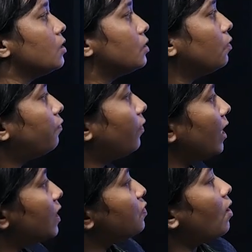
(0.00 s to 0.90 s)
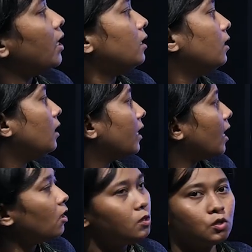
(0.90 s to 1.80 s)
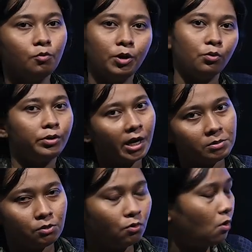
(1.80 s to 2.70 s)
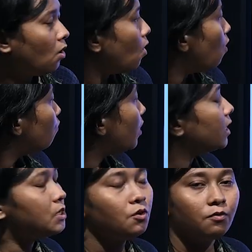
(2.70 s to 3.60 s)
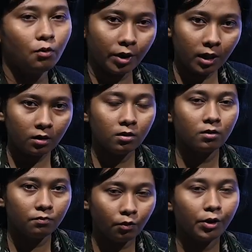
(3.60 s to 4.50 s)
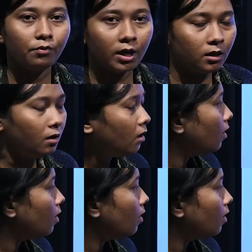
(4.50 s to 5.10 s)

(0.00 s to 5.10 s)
so fresh water can also be two types. You know, one is your flowing water,